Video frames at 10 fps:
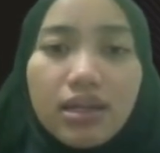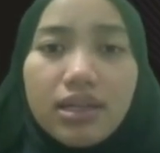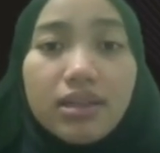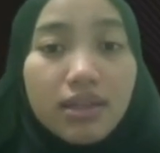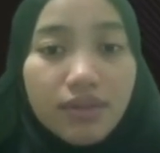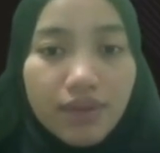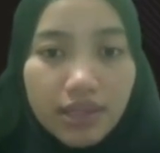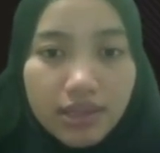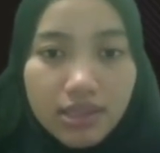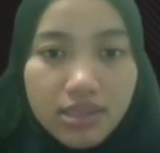Internal
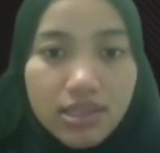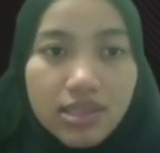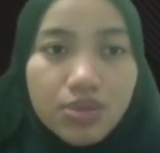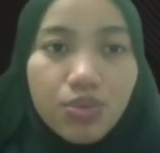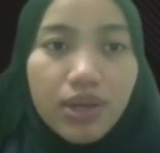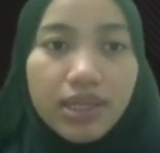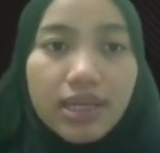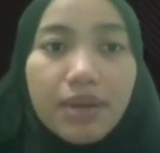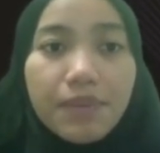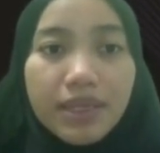factors is when
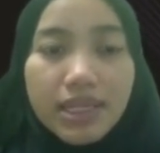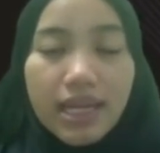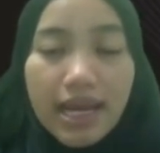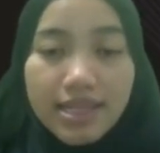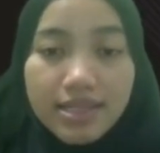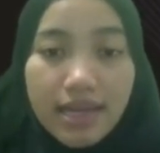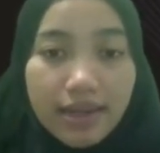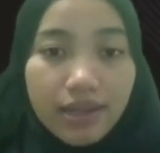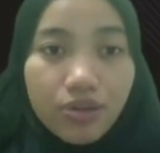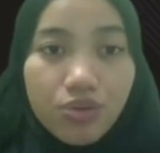company has
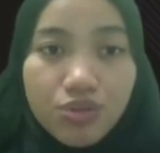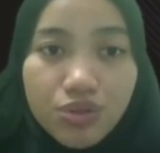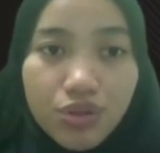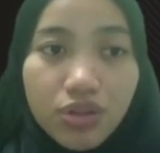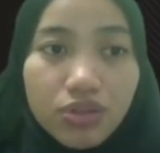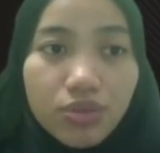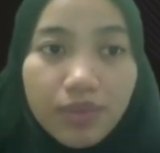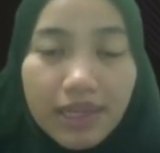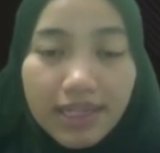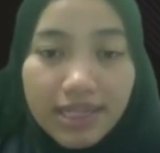direct control to
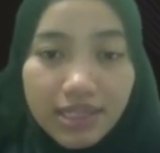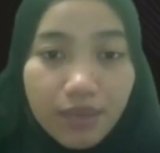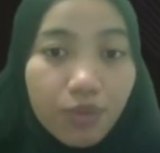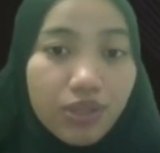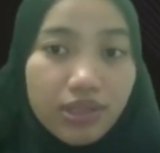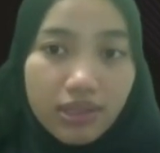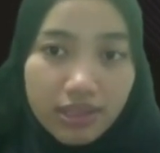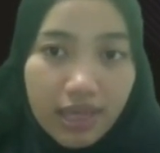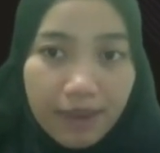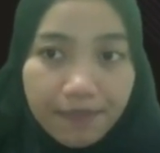manage and monitor
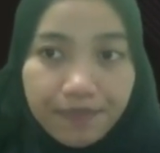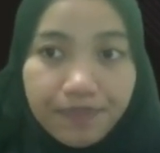them.